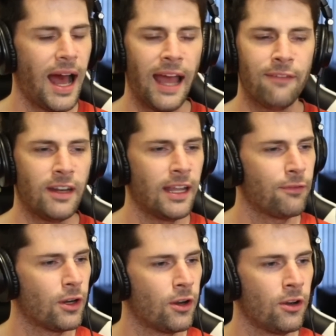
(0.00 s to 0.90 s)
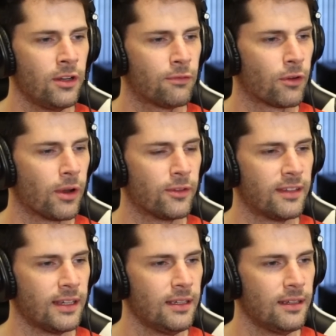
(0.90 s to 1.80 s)
I've never heard of
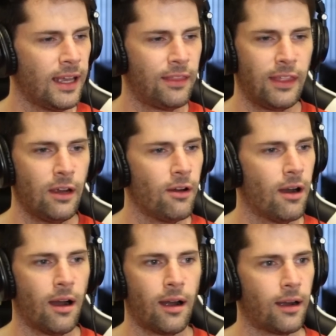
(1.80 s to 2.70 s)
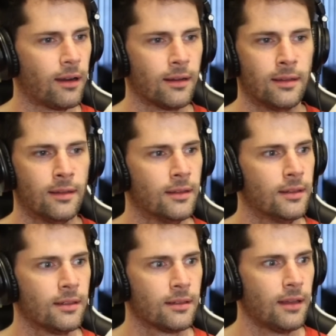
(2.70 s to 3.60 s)
roti, and there are.
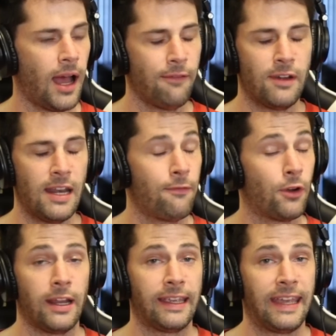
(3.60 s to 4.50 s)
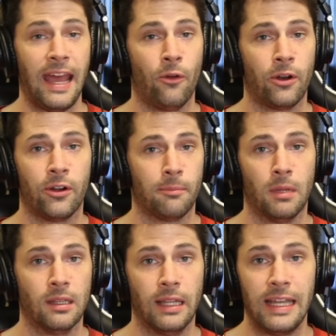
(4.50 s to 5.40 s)
I've never encountered a
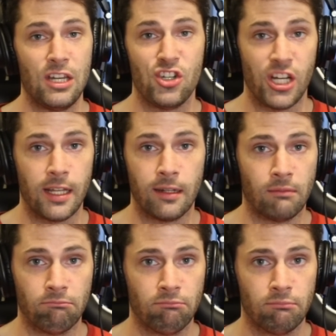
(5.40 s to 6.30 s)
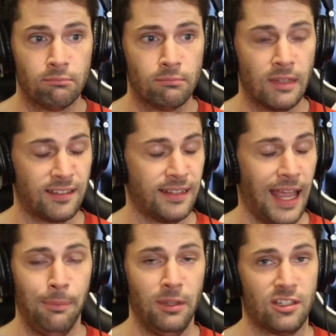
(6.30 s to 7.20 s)
Malaysian
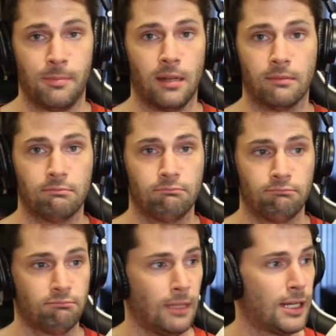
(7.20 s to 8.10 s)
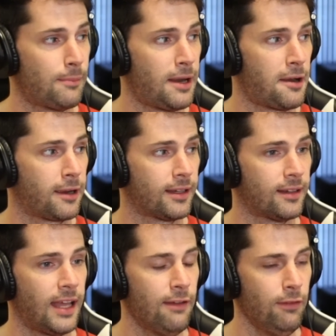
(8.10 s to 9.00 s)
establishment in
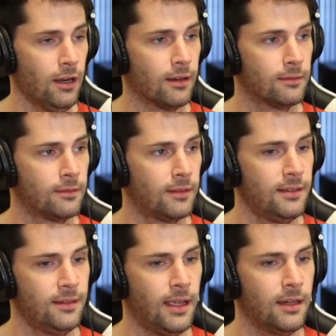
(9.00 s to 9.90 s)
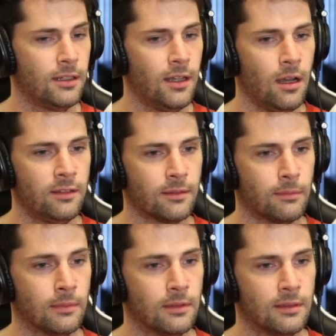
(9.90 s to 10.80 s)
America ever. This is actually
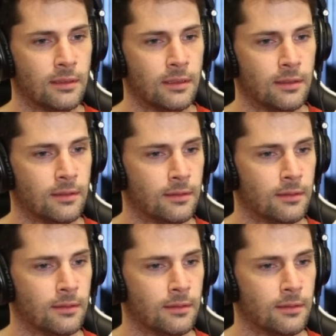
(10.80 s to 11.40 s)
awesome. With some